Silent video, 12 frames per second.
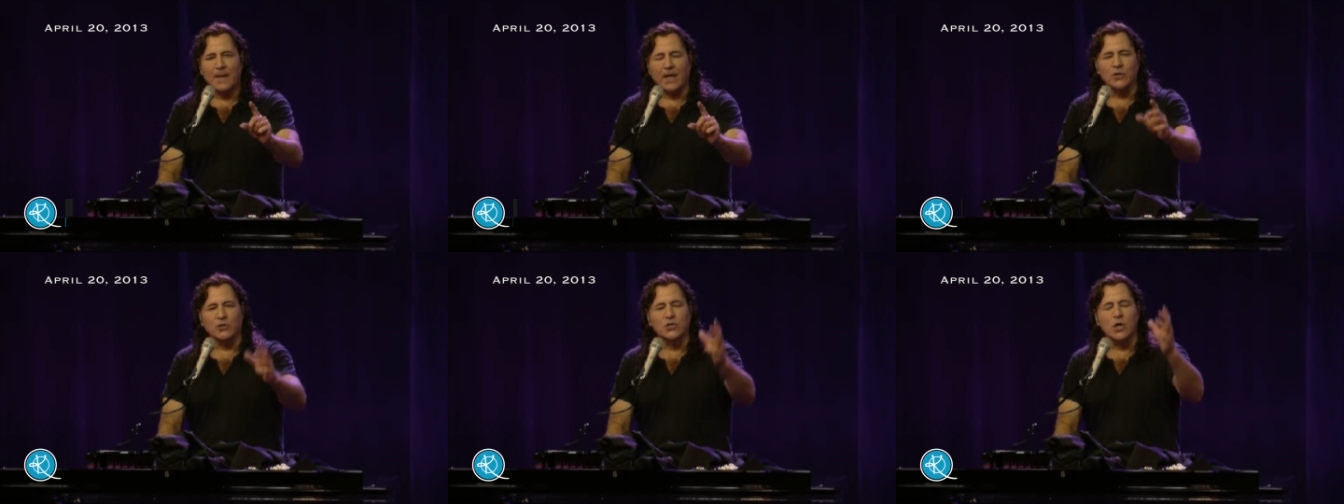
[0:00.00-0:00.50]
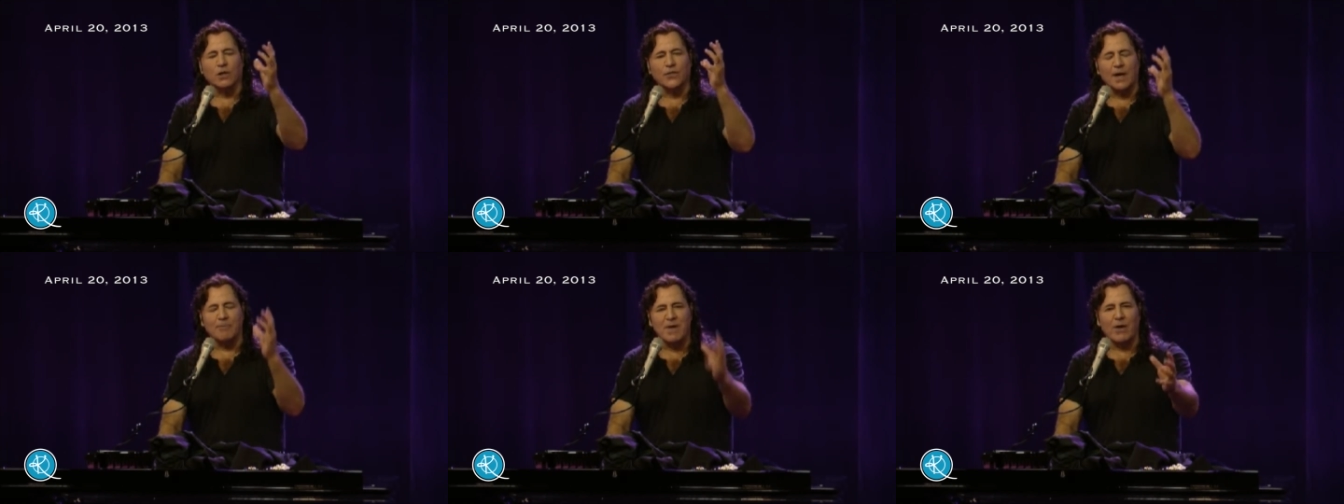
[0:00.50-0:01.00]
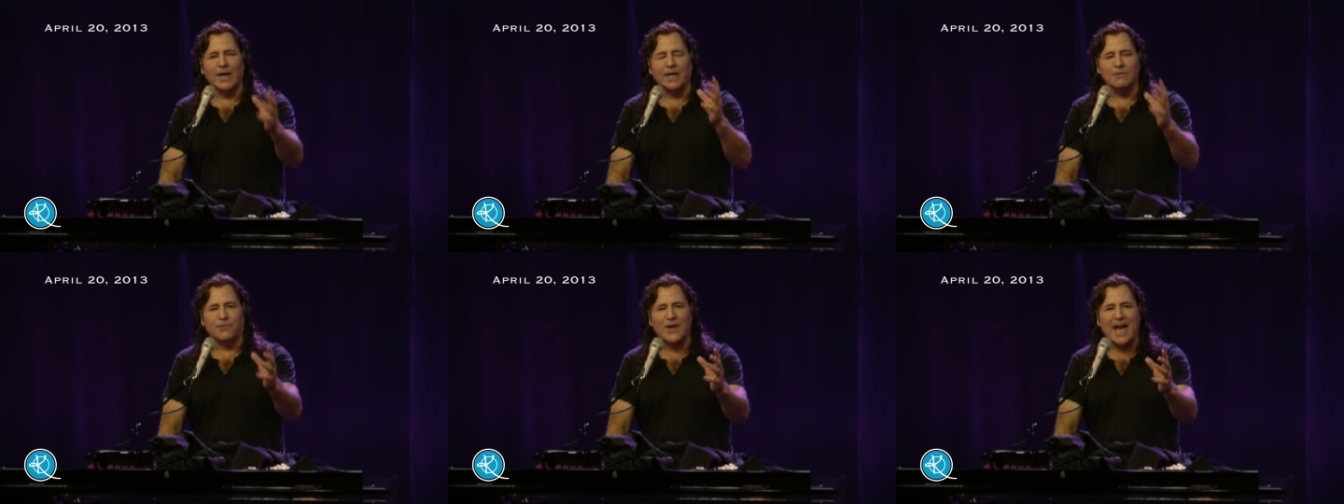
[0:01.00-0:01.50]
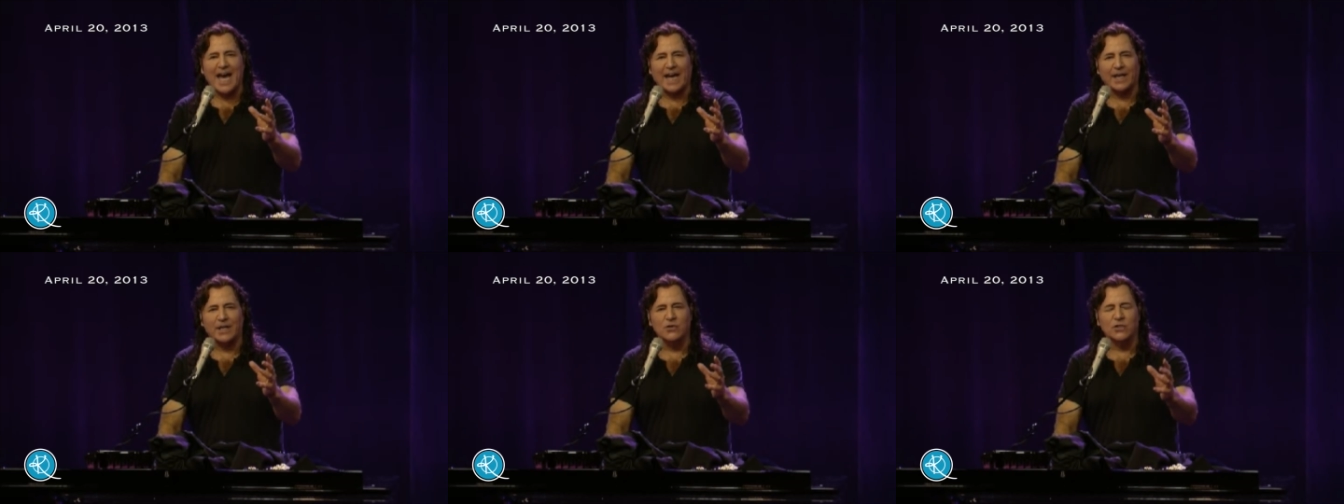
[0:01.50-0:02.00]
and you took the American
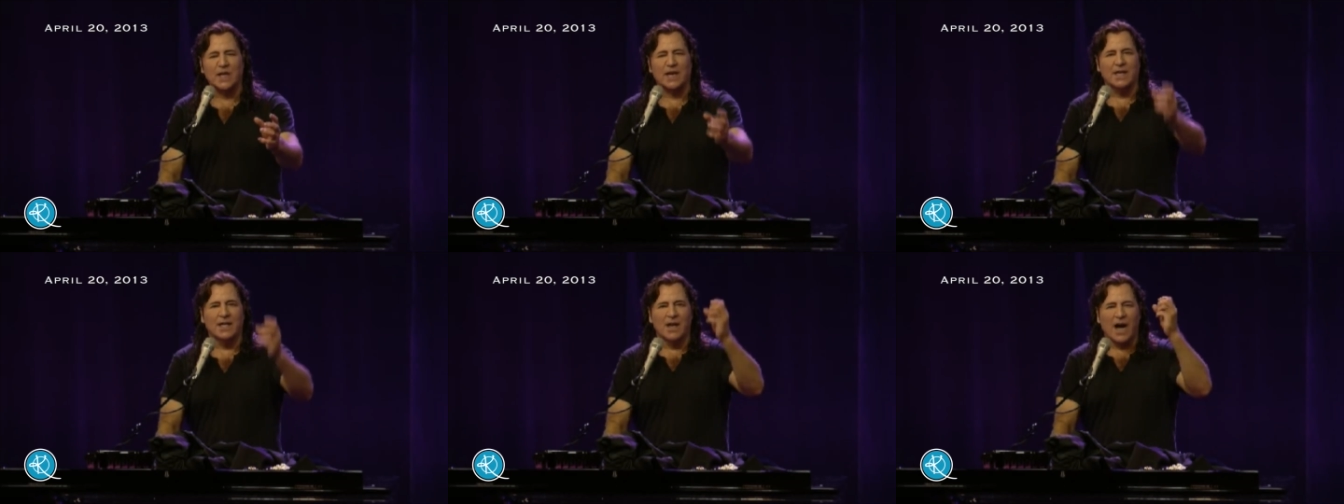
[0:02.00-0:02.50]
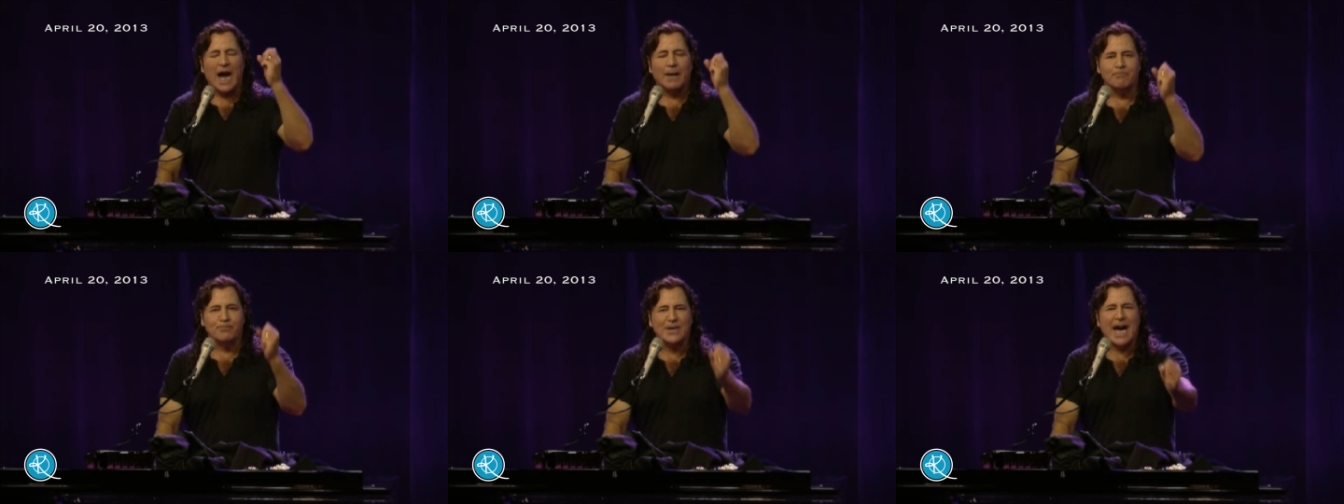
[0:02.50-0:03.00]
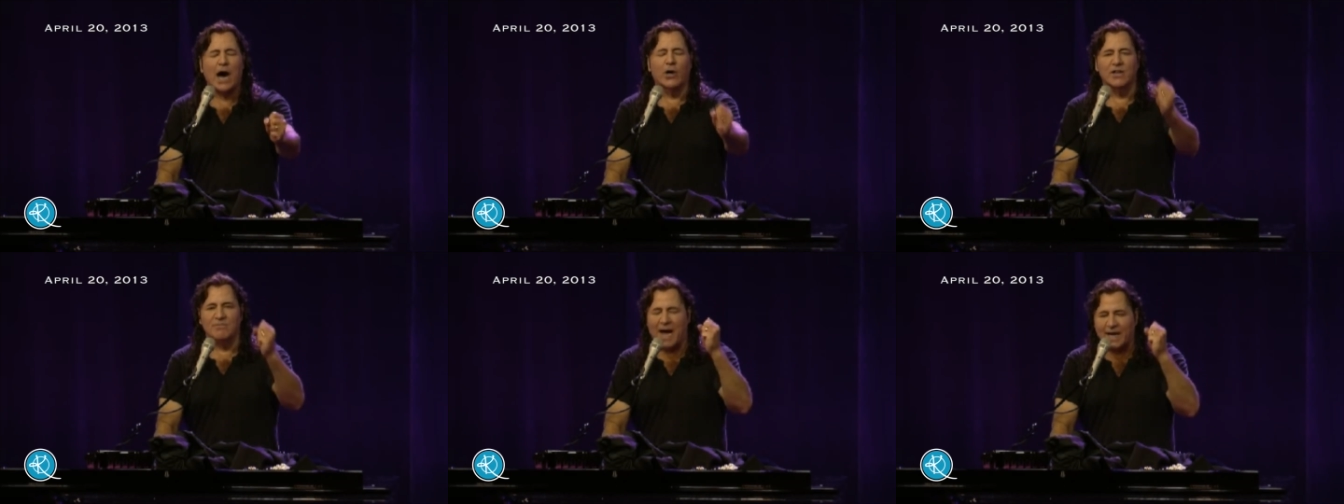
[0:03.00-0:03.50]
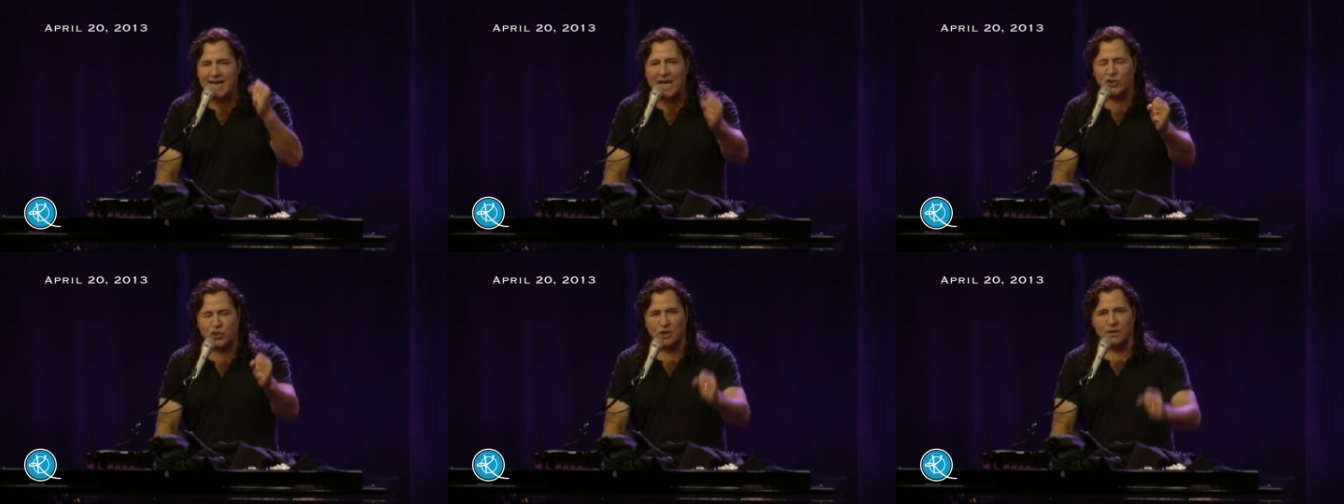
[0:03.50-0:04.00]
flag and you said, I'm proud of my
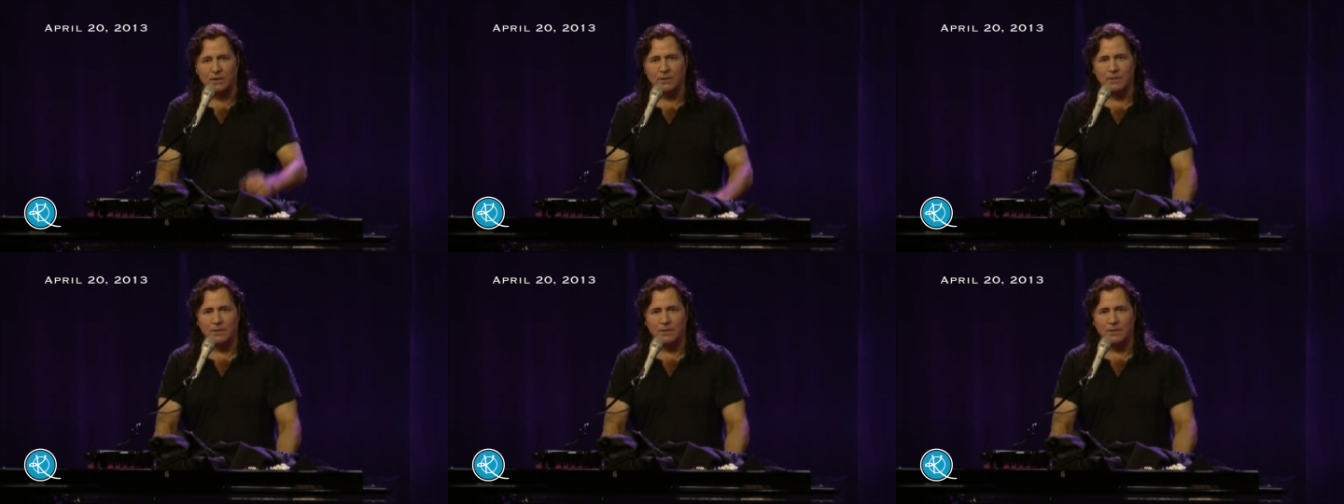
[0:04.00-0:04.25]
nation.